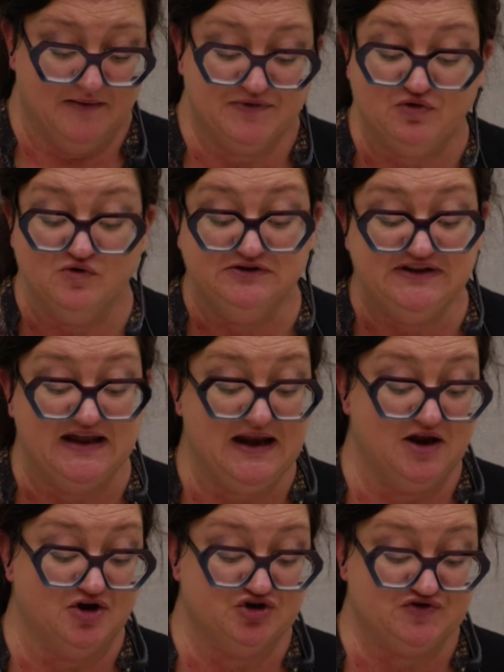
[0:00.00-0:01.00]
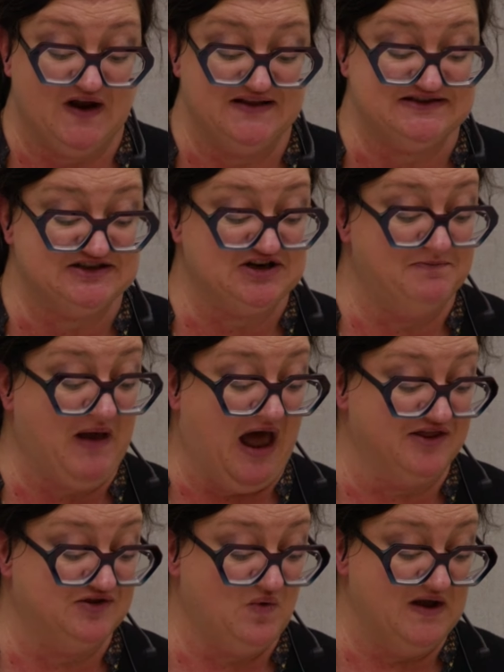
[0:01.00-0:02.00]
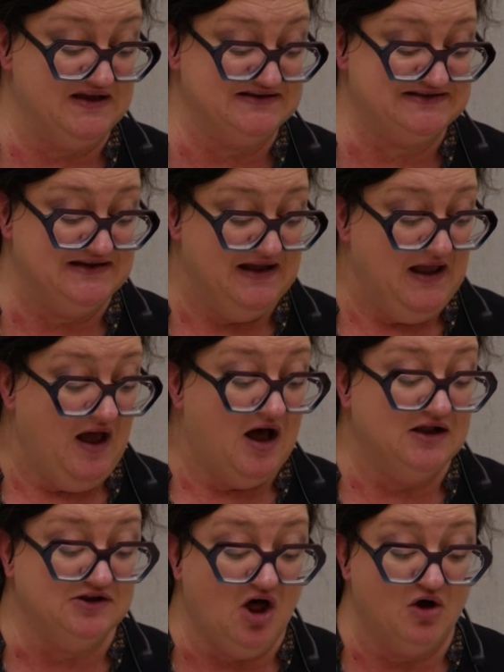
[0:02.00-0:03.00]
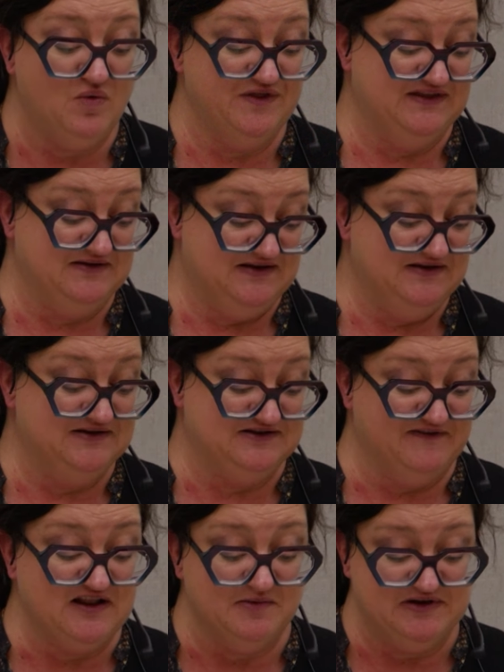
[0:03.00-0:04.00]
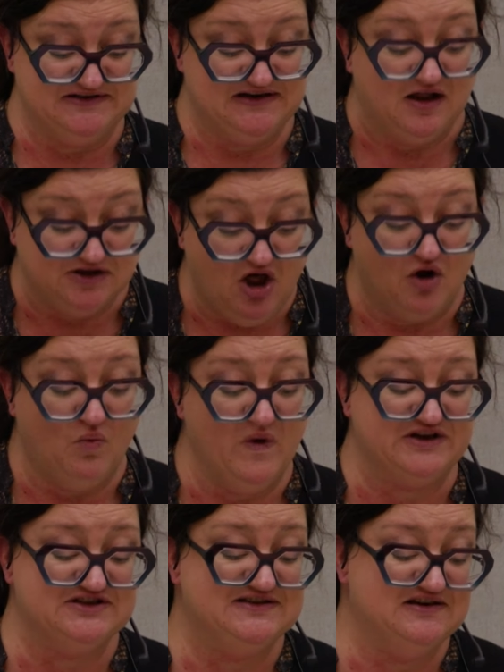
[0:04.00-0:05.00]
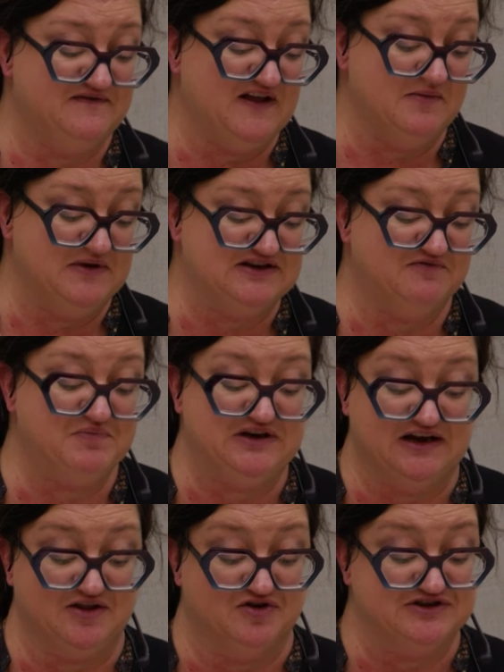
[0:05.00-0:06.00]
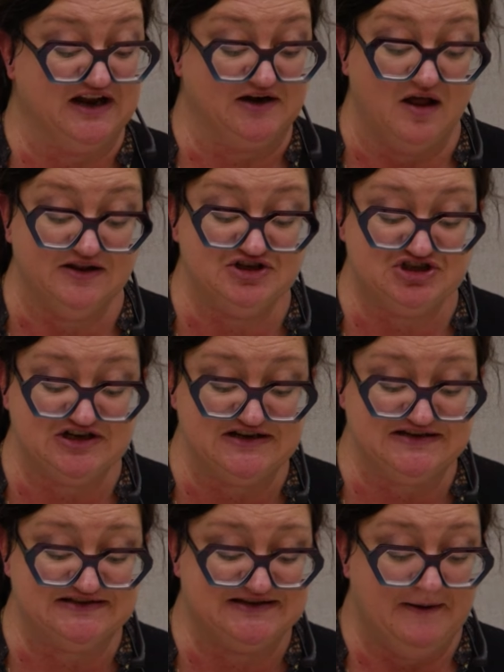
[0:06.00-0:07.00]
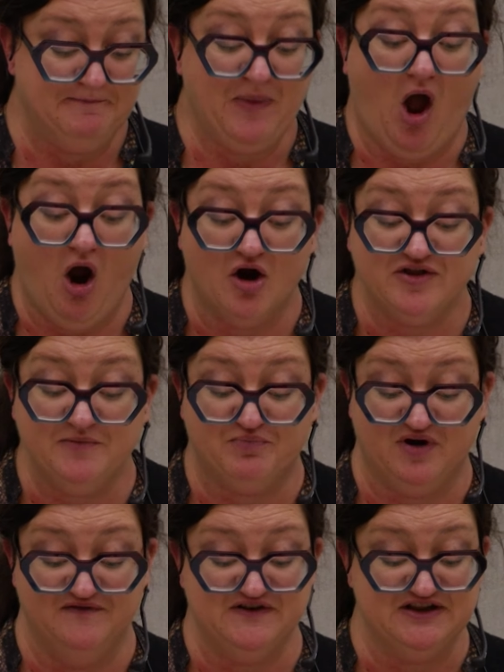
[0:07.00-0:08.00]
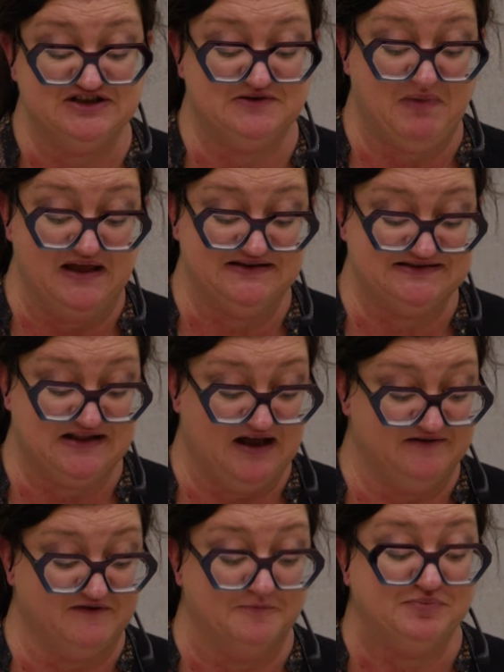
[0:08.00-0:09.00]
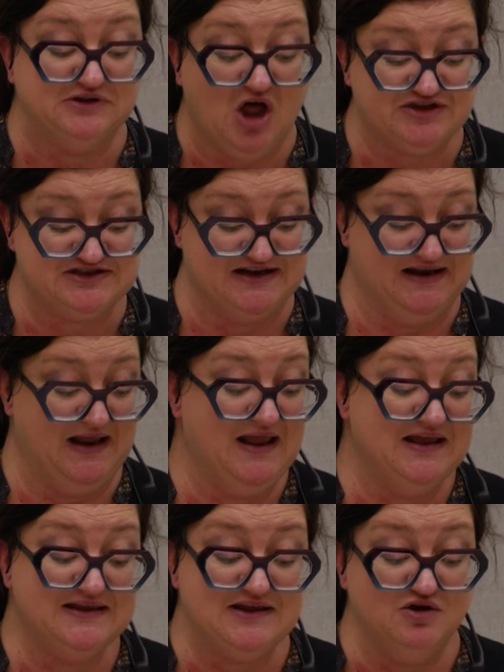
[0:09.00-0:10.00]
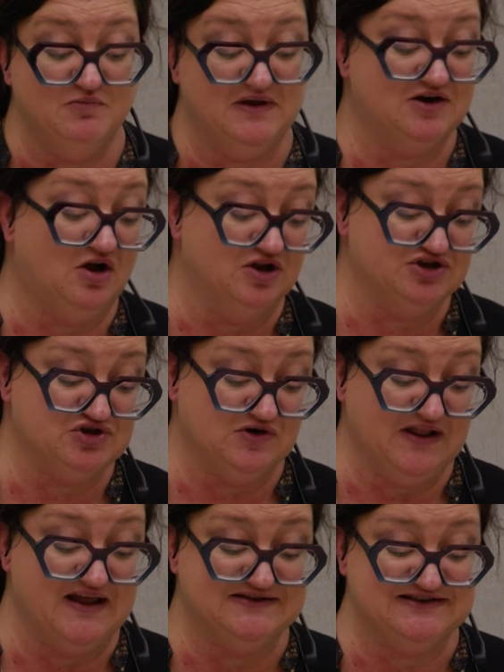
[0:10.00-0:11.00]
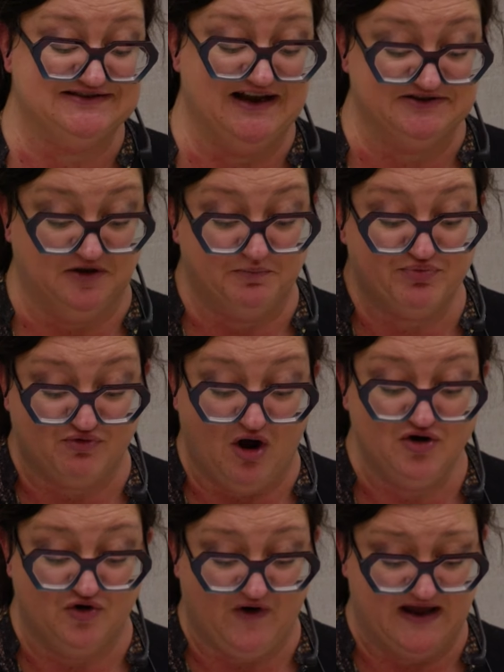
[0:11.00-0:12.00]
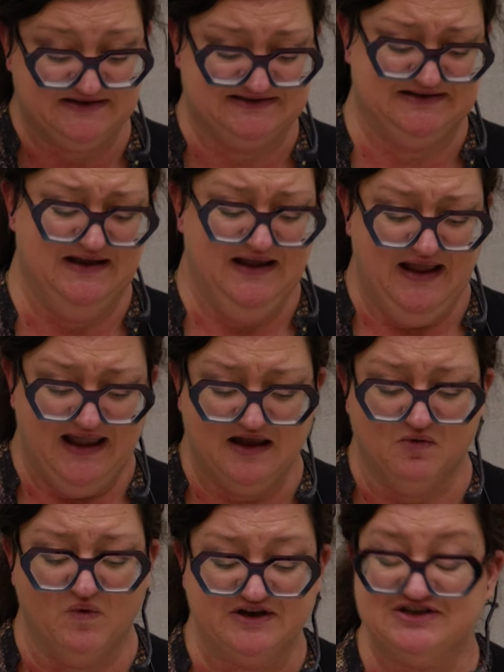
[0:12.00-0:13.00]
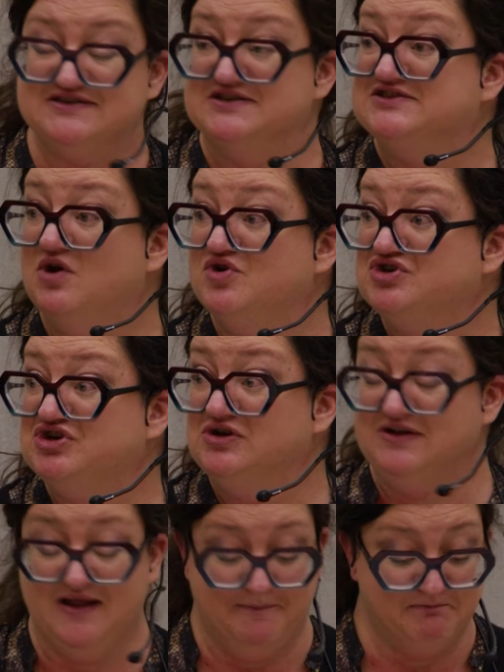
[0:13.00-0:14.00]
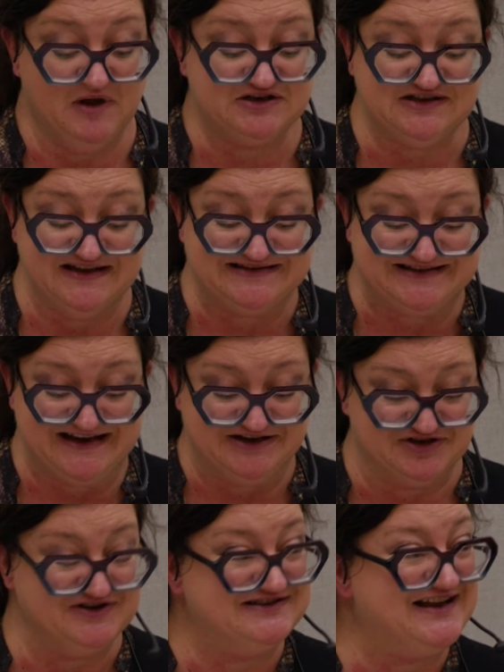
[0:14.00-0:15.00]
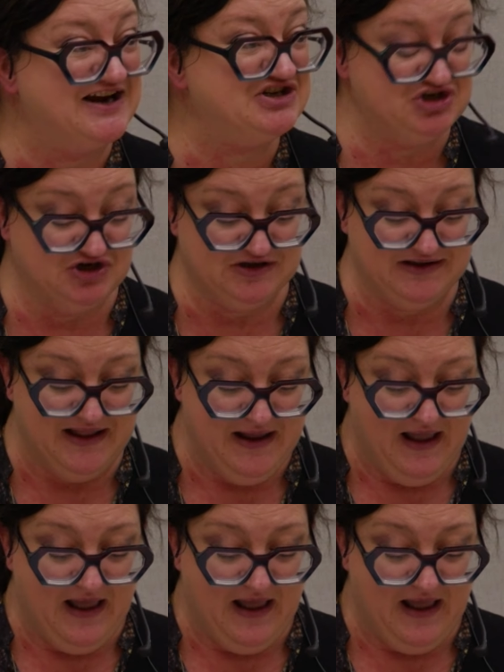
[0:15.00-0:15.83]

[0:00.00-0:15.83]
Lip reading: through linear transition pathways, along which the development of particular technologies are the privileged baseline for plotting human, cultural, and societal progress, in which the social, much less the intersectional,